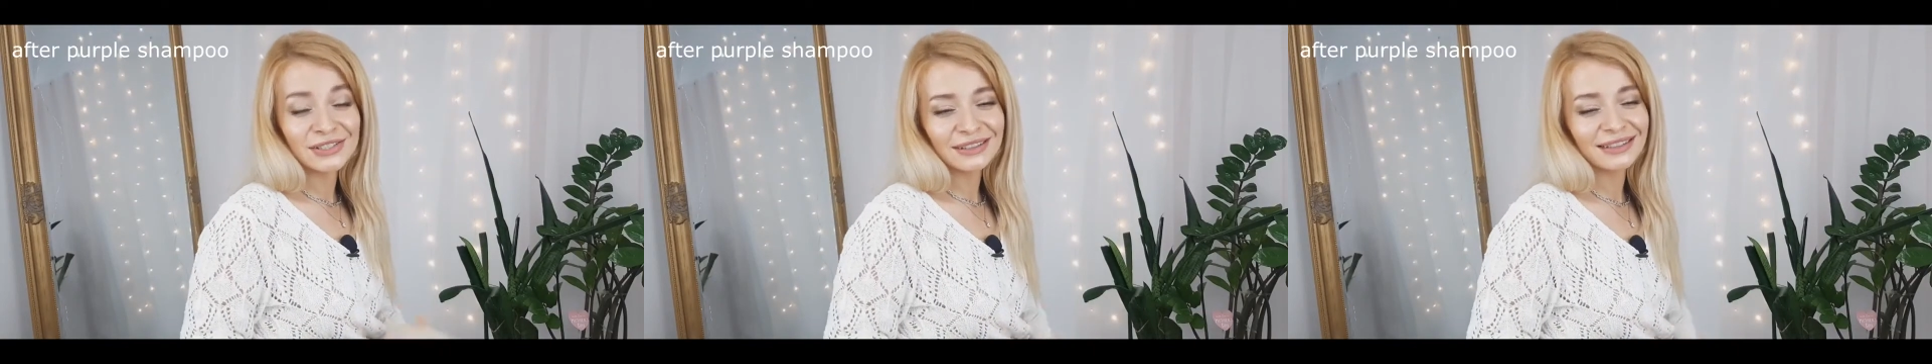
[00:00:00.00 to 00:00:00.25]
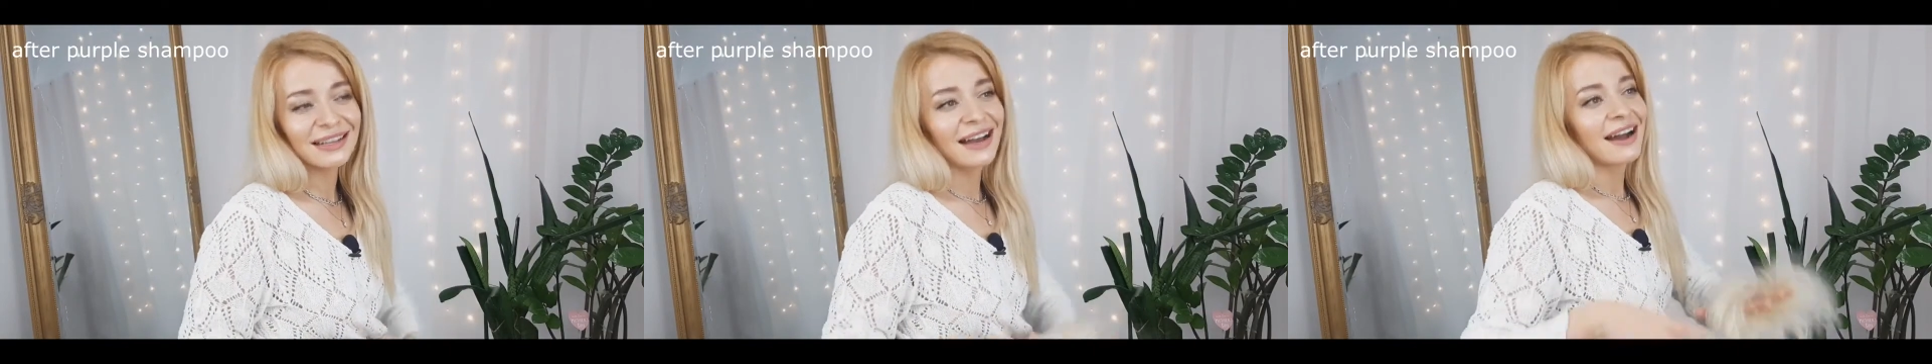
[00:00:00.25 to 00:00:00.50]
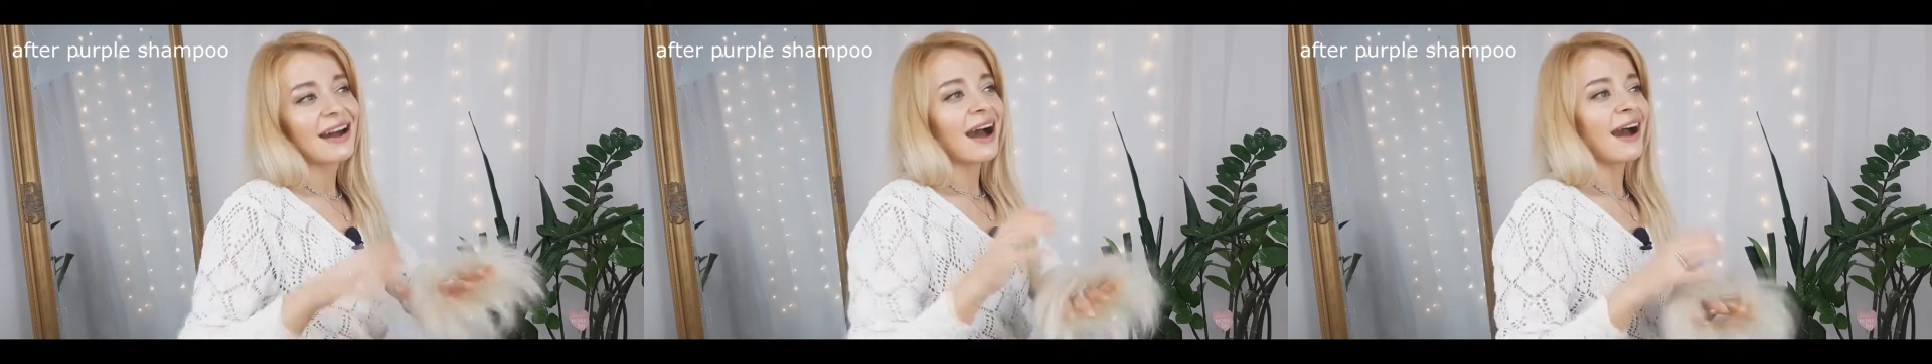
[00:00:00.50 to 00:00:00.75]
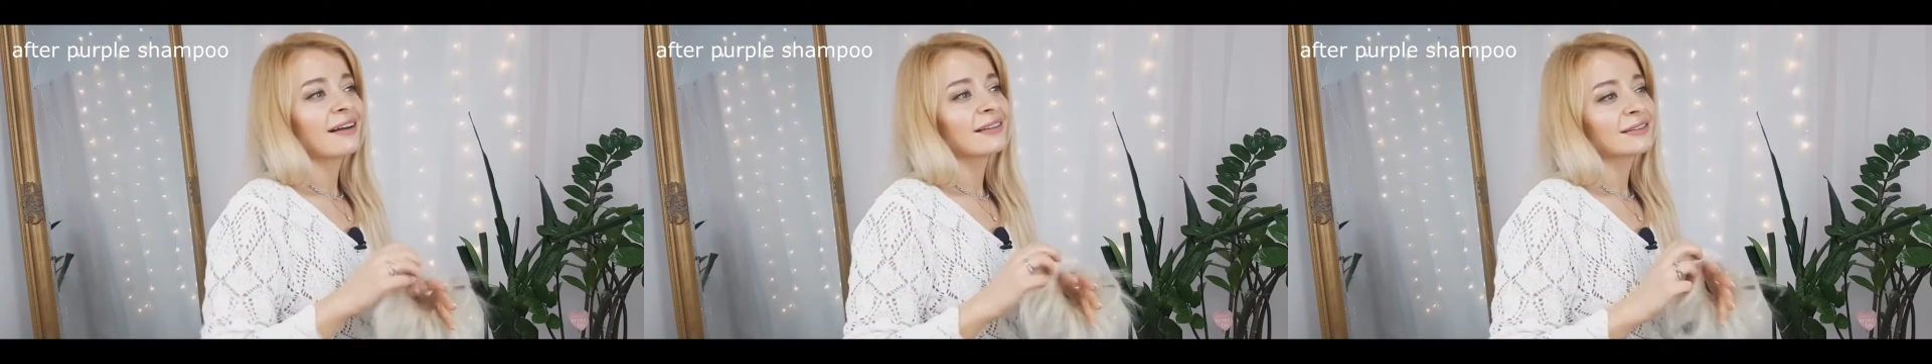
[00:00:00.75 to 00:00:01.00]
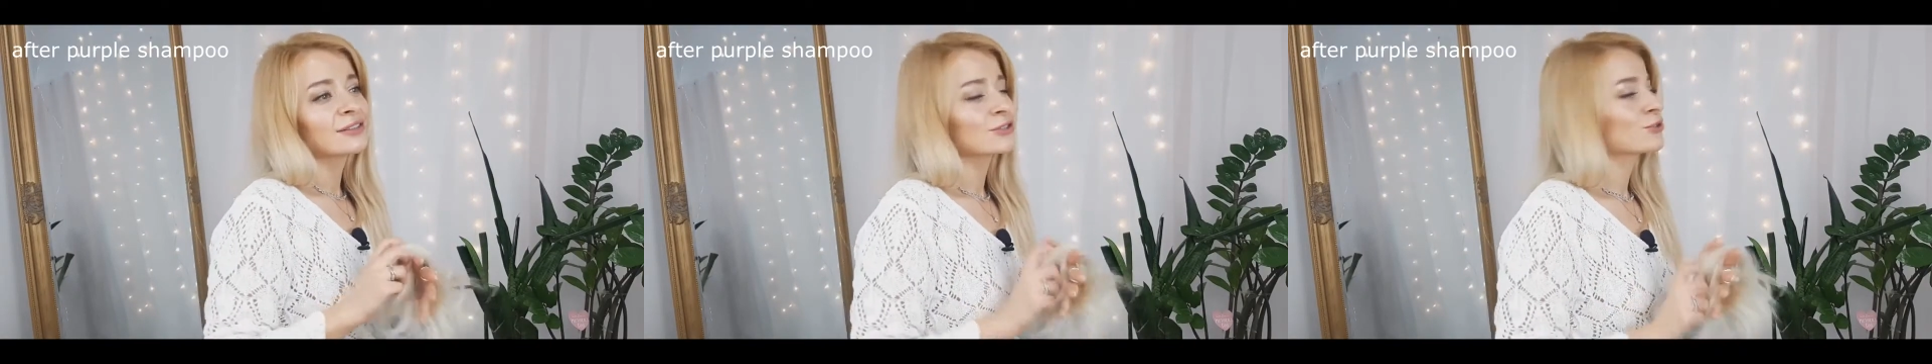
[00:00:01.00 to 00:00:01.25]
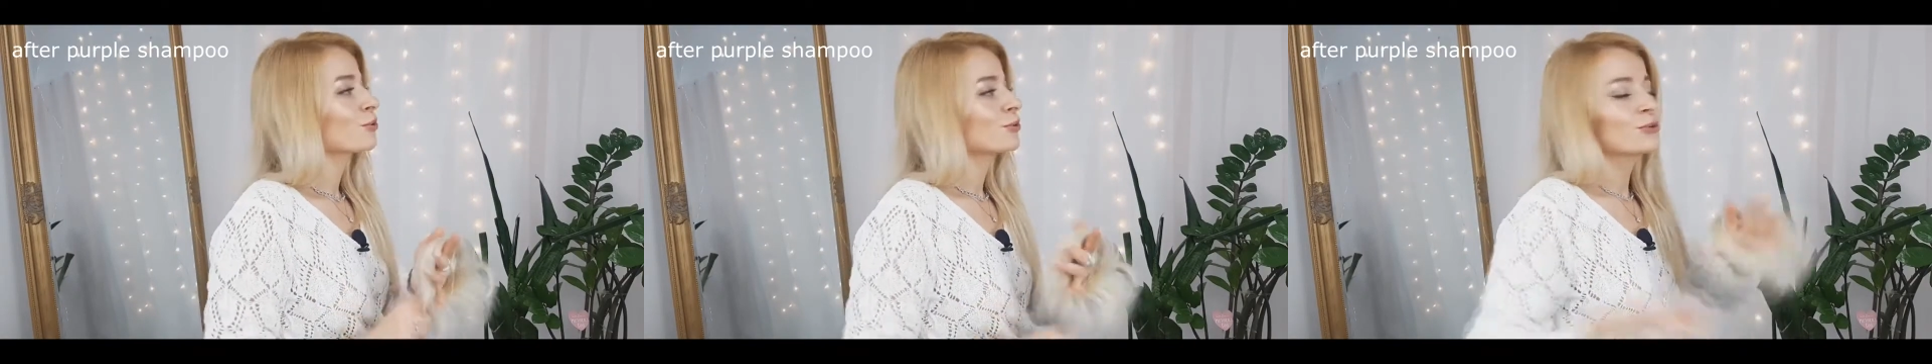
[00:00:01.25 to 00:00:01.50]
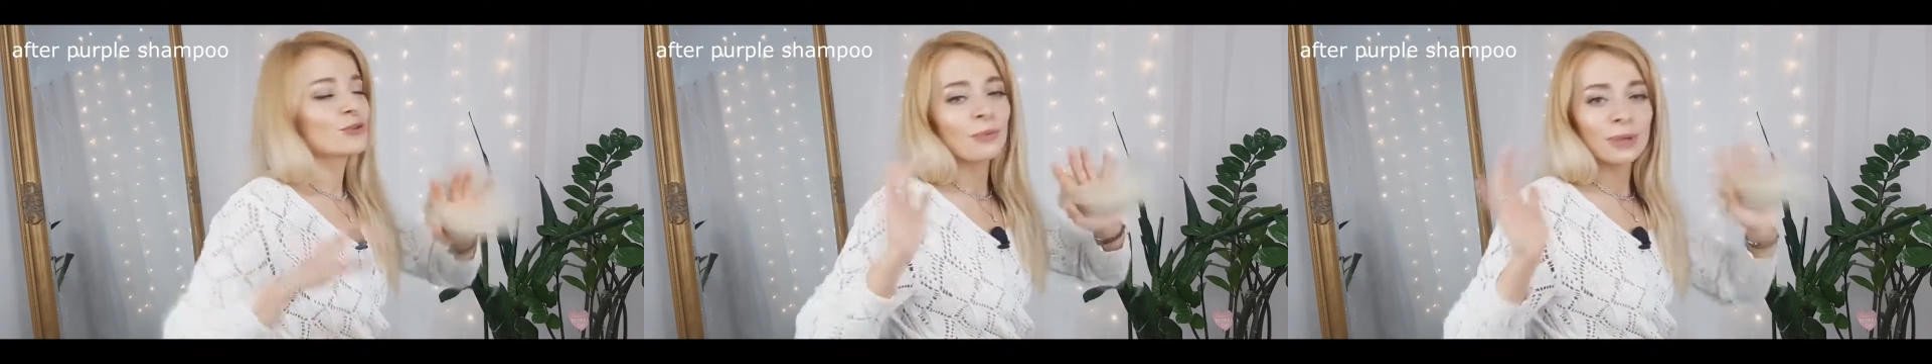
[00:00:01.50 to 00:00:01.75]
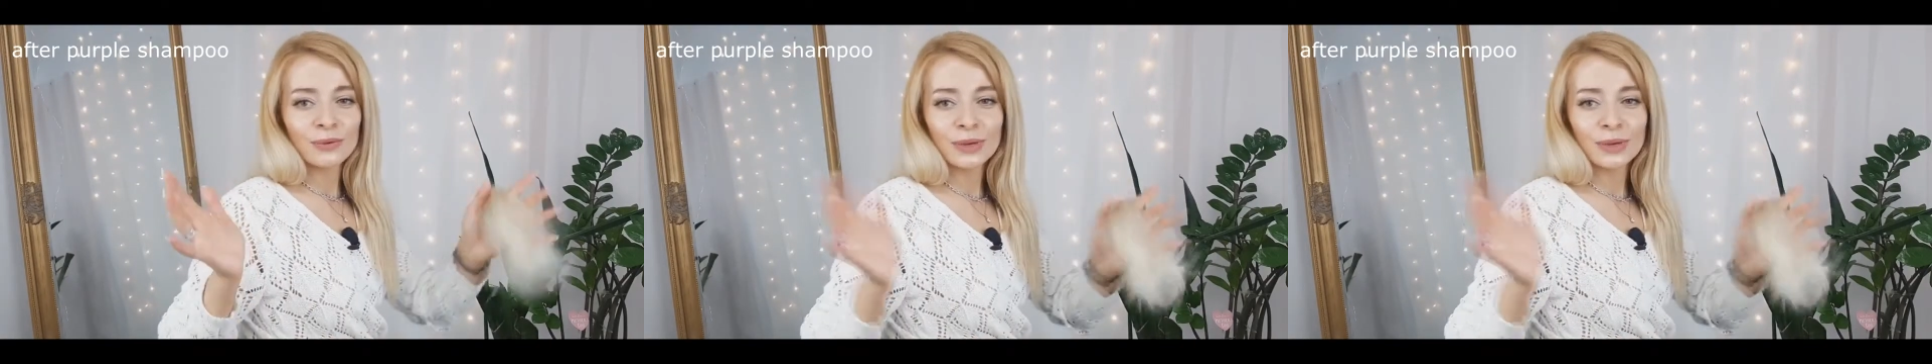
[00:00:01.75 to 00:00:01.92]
channel I'll show you so many